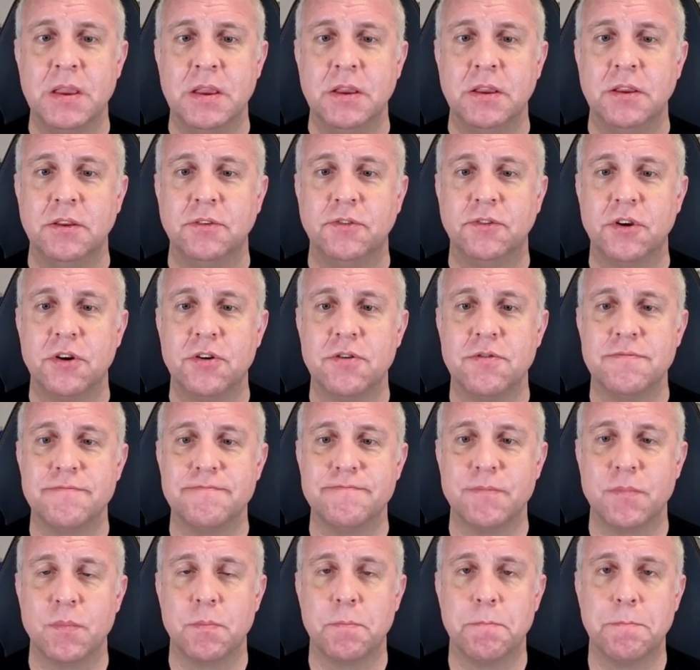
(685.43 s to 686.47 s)

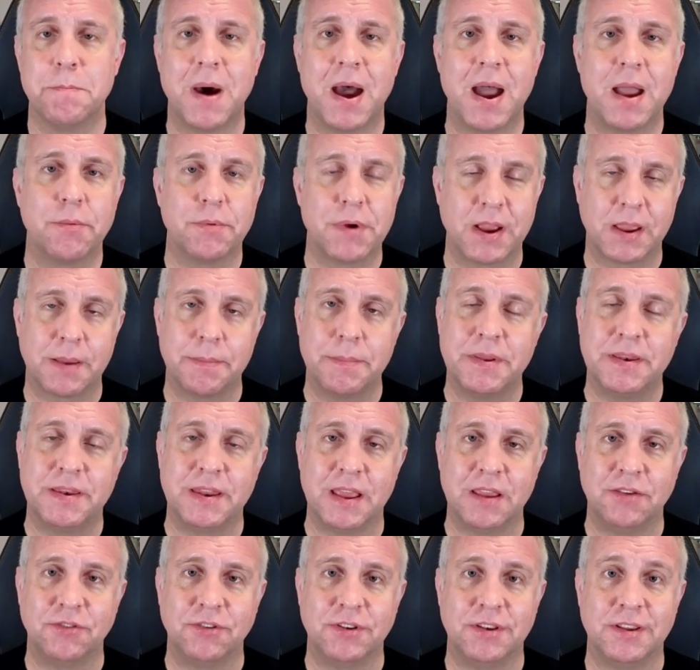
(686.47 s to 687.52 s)
So my
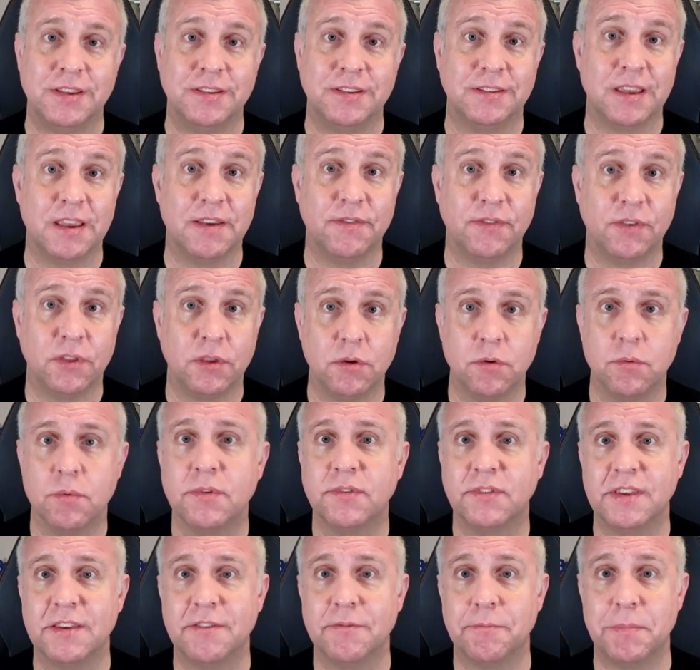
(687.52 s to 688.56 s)
recommendation is if you
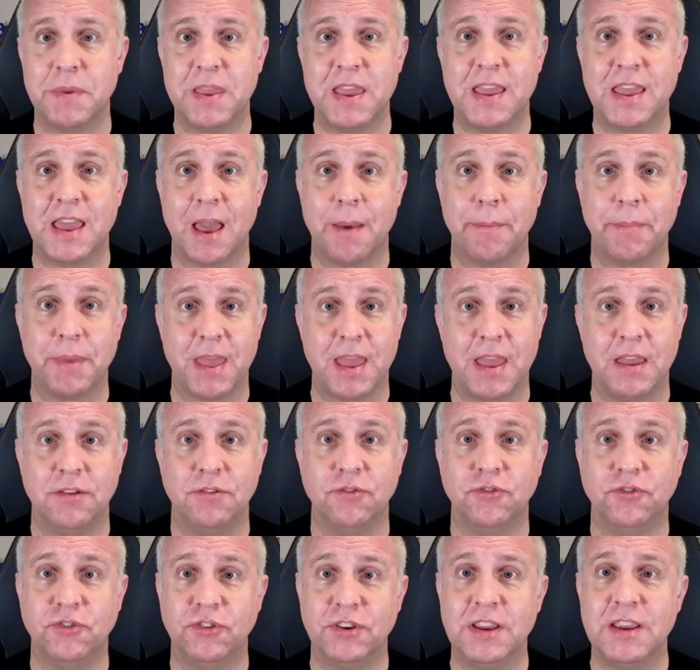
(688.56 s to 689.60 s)
receive PCAP
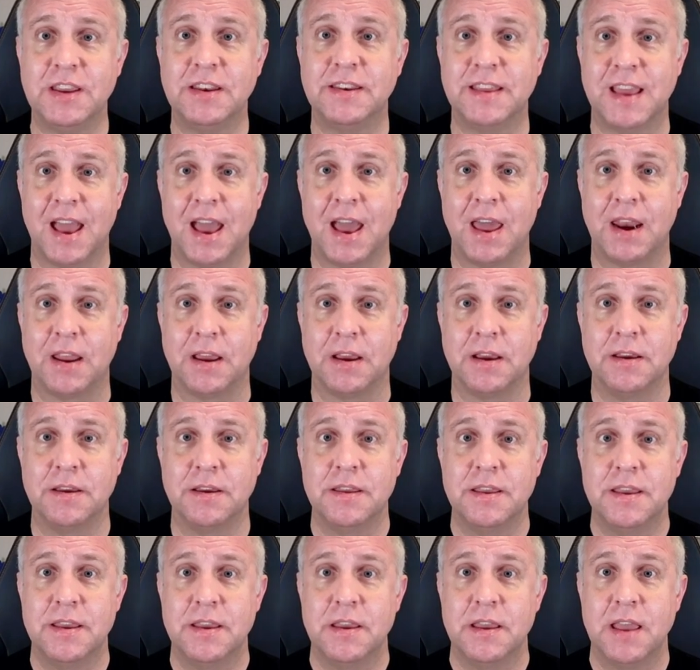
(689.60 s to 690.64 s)
NG data
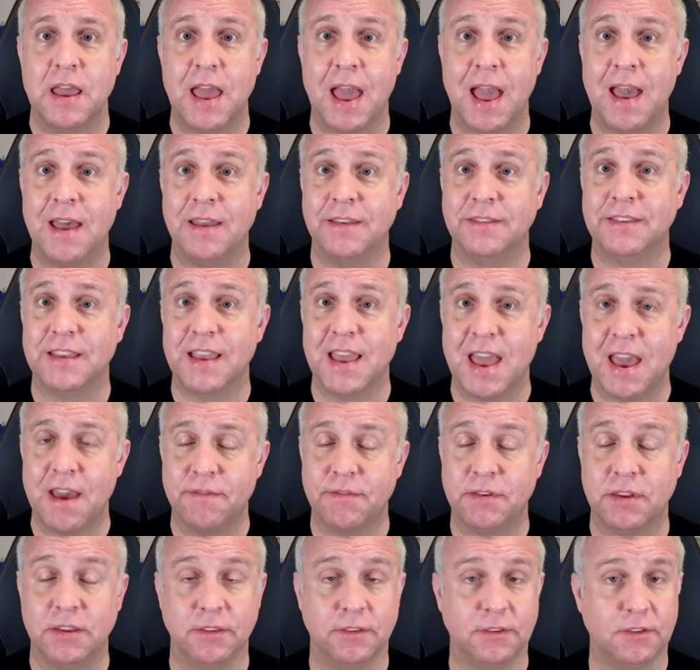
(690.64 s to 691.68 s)
as
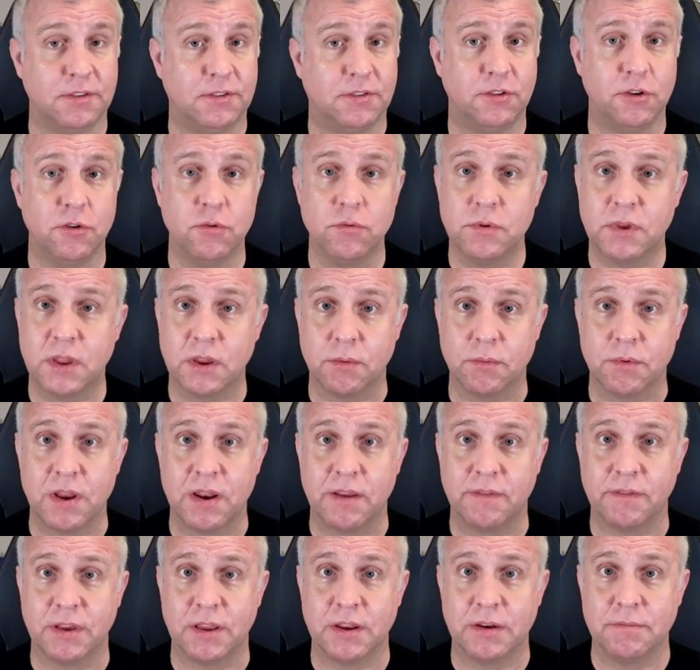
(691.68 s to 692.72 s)
evidence, don't get rid
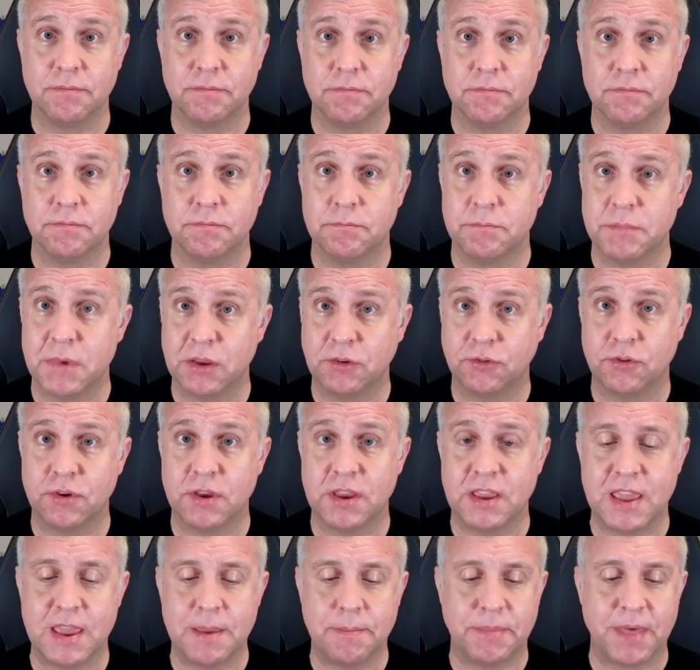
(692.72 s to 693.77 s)
of it. Make sure
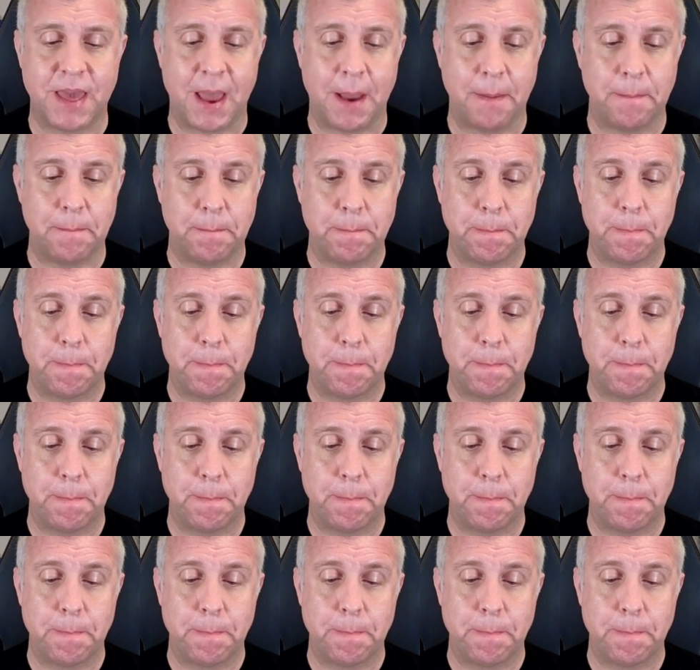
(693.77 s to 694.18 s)
you keep that.